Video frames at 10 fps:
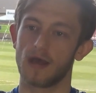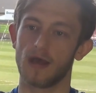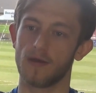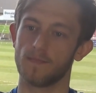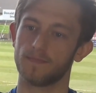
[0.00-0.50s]

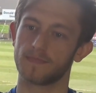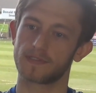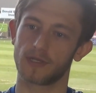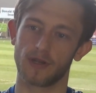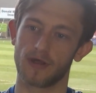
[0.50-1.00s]

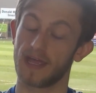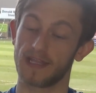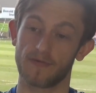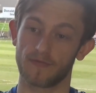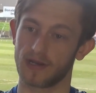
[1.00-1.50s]
So no, they're
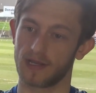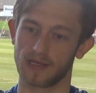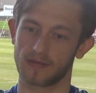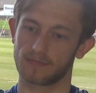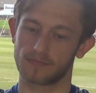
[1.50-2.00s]

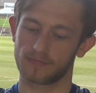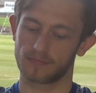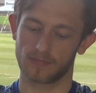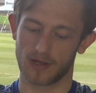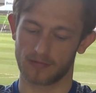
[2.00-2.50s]
definitely
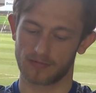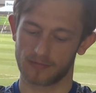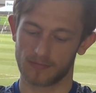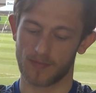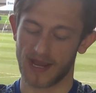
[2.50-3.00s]
my
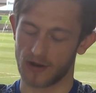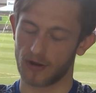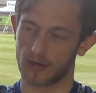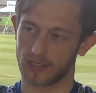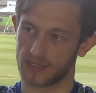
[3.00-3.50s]
main
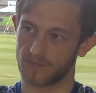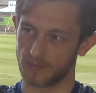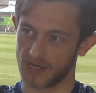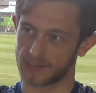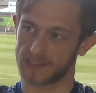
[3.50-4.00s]
highlights.
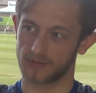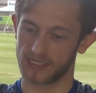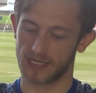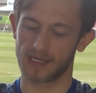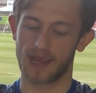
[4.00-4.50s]
Definitely beating
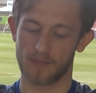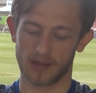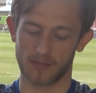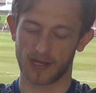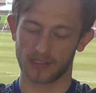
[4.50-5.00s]
Celtic and getting man
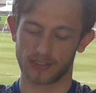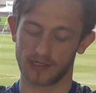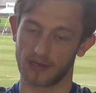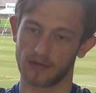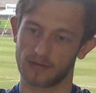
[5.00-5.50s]
of the match,
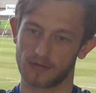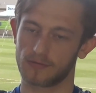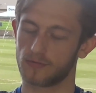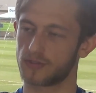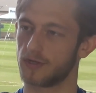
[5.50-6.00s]
and then
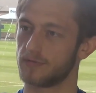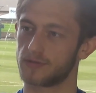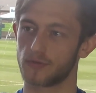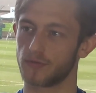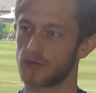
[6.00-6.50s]
also
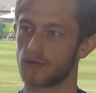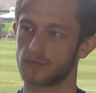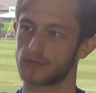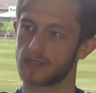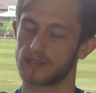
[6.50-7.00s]
scoring
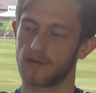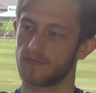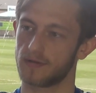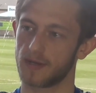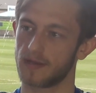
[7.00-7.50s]
goals. That's
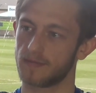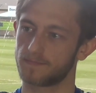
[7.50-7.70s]
definitely the main.